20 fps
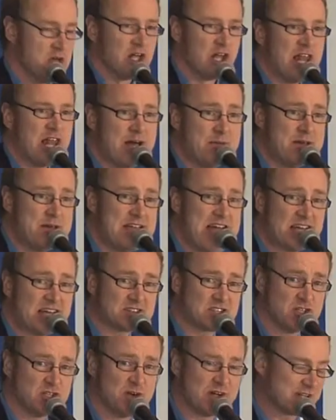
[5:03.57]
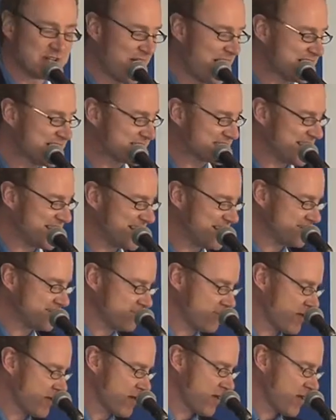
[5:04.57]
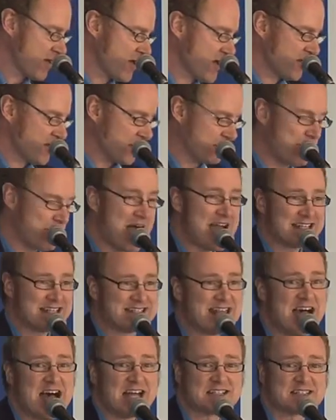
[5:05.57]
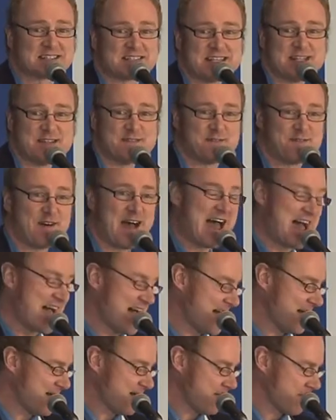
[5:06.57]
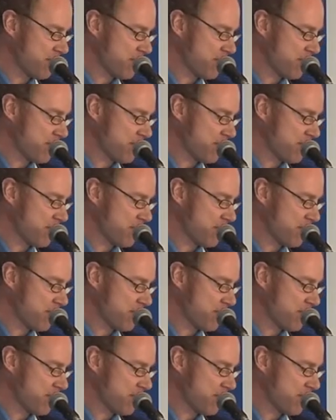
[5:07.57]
Let me ask you a question that might not seem fair.